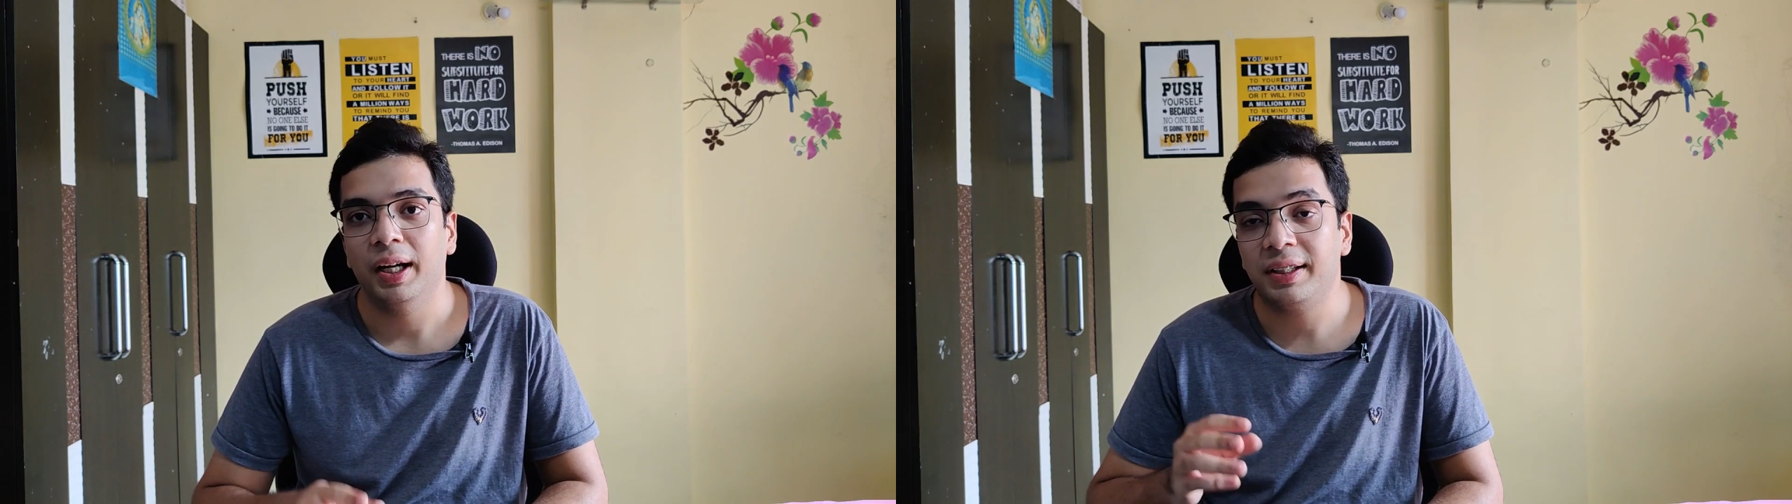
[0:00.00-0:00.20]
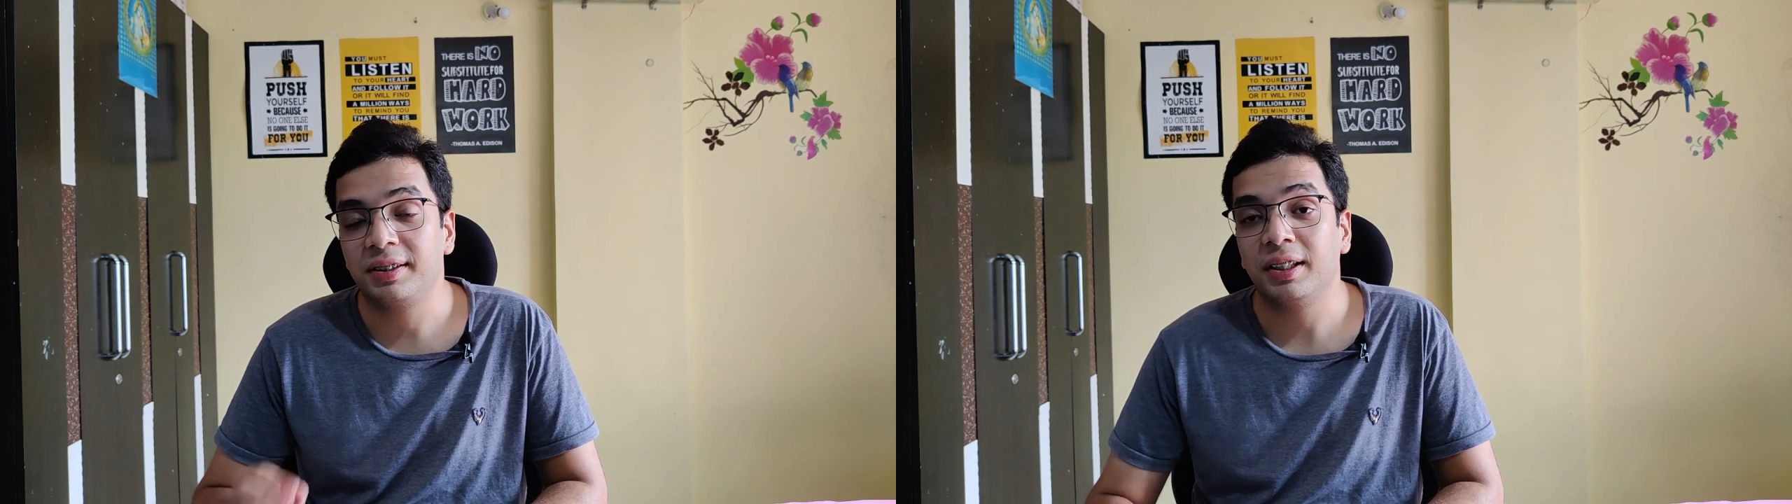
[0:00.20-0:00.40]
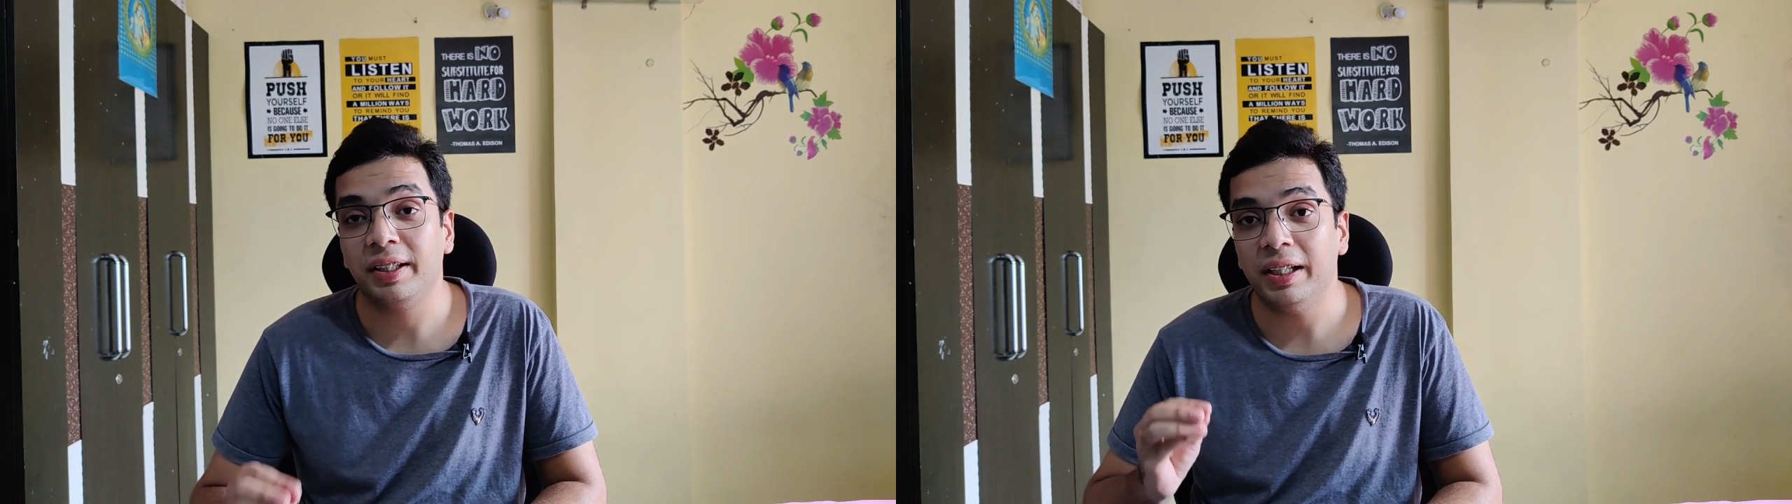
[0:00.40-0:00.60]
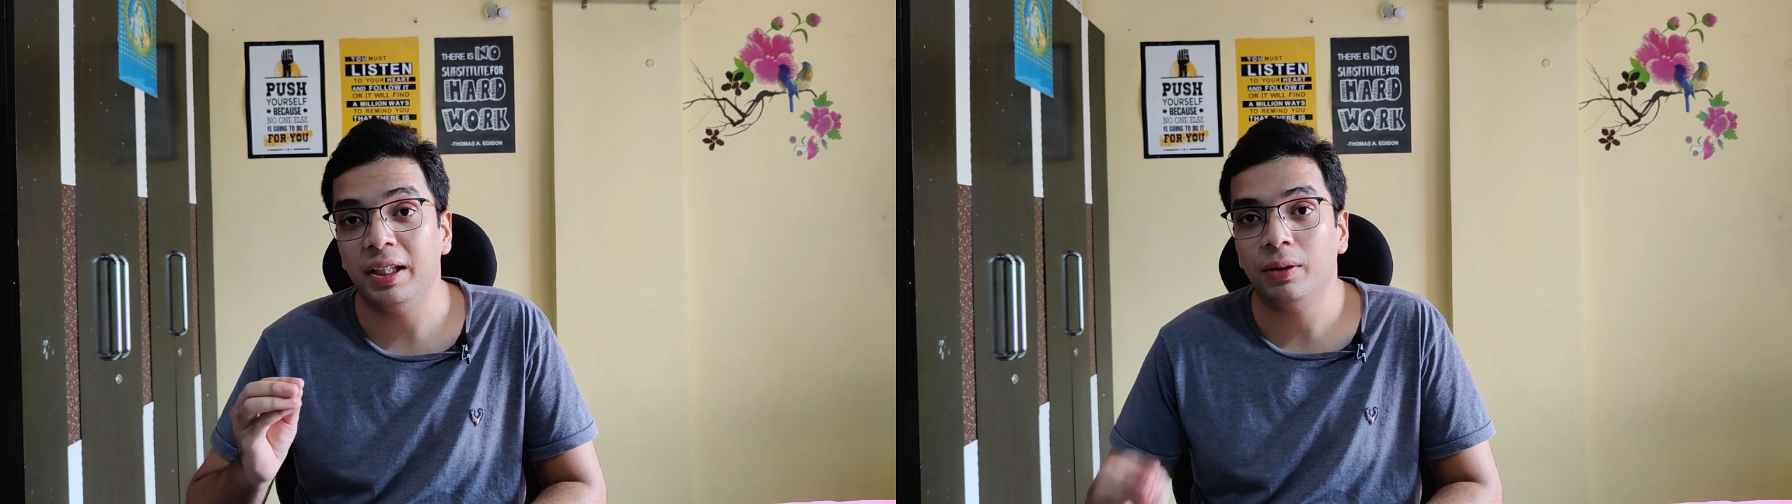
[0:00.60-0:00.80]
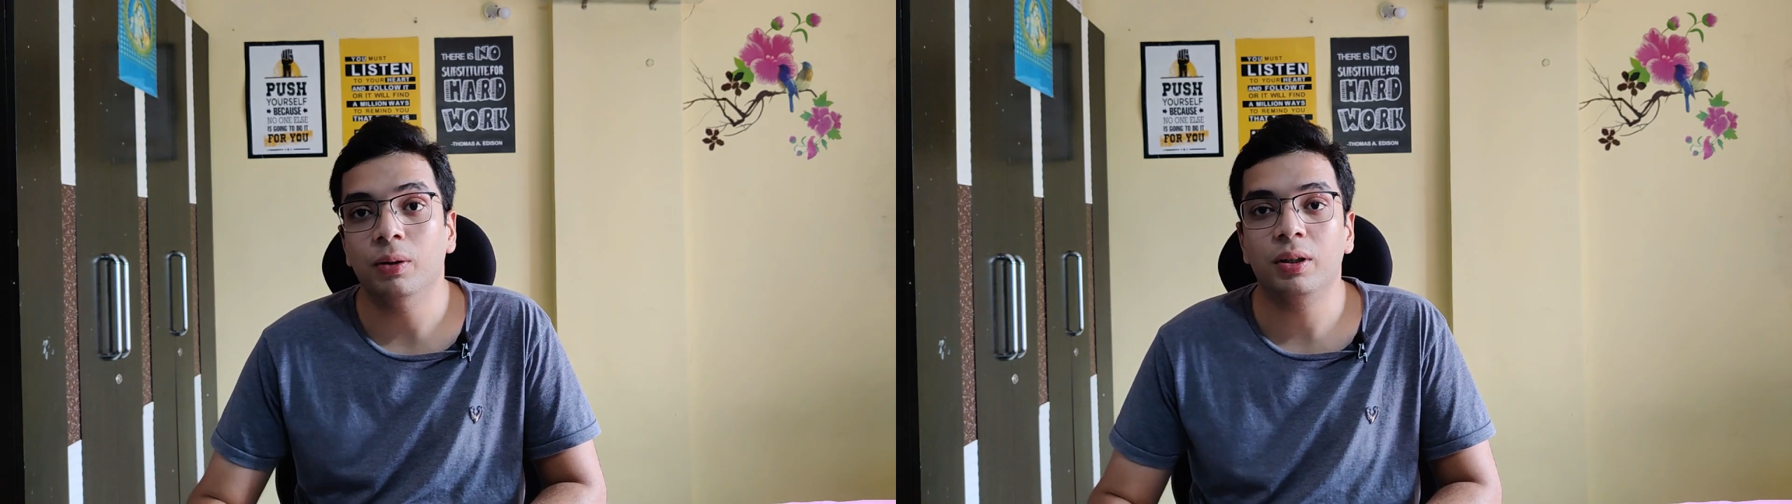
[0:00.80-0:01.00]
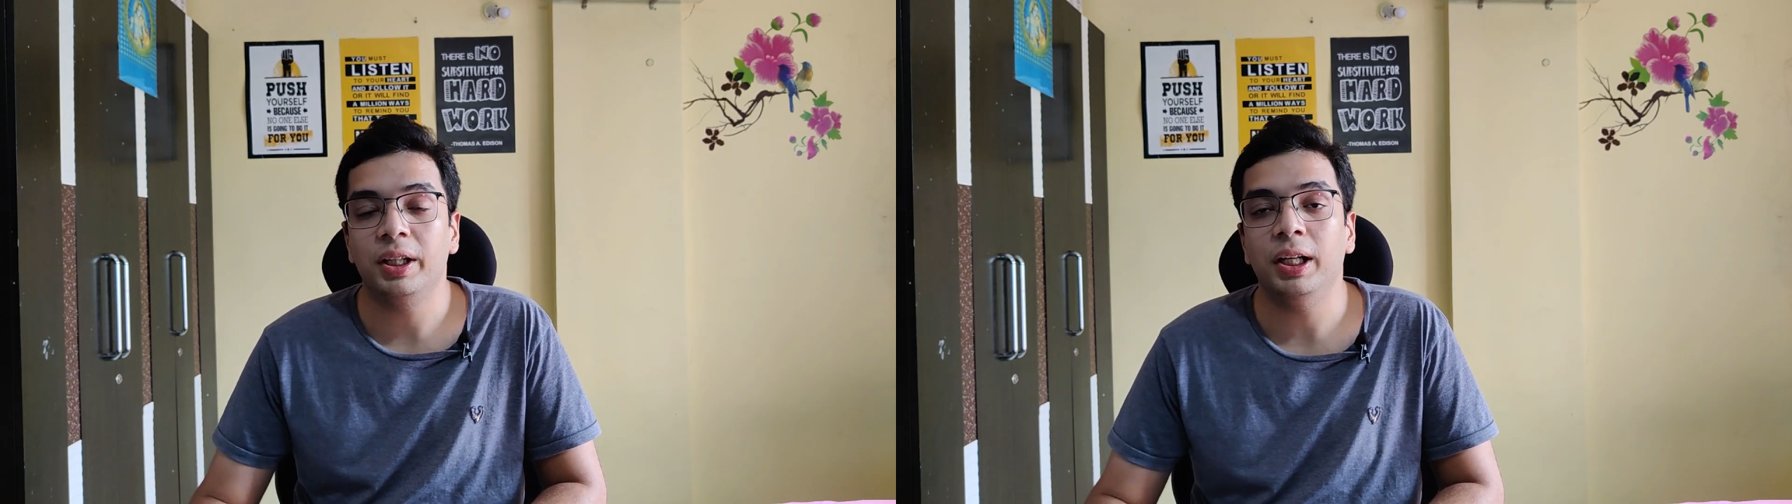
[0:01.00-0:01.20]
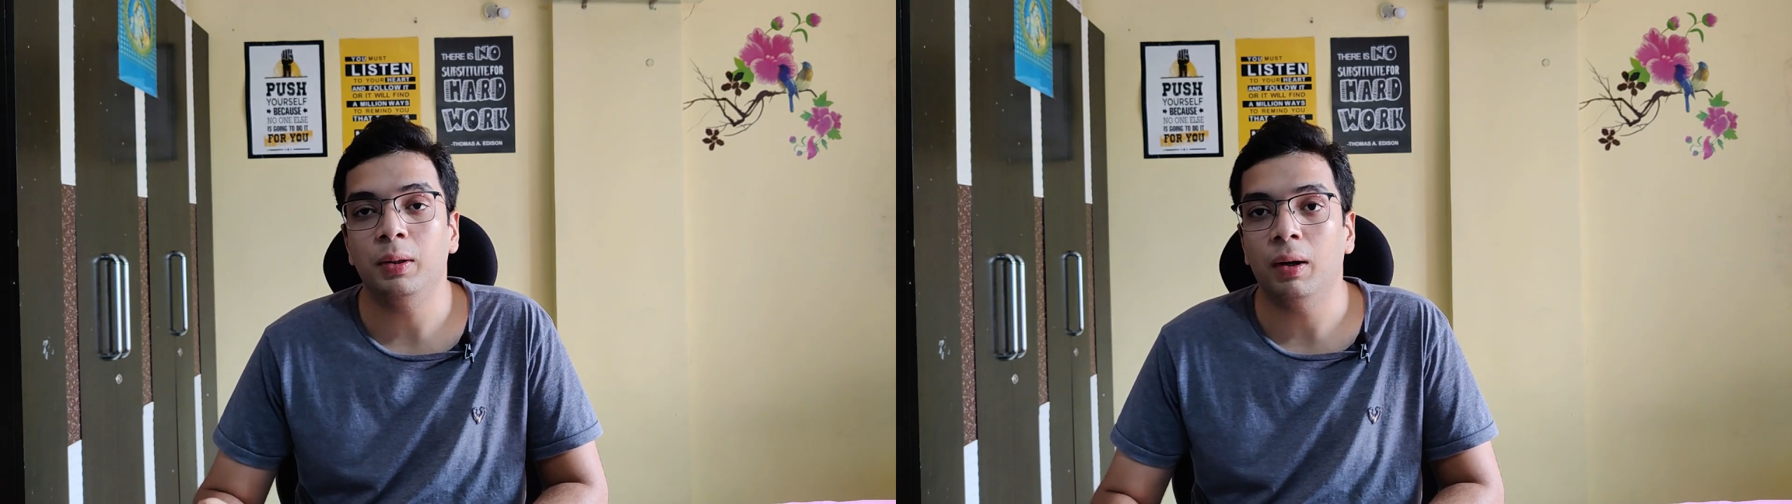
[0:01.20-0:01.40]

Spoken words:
It's a really good thing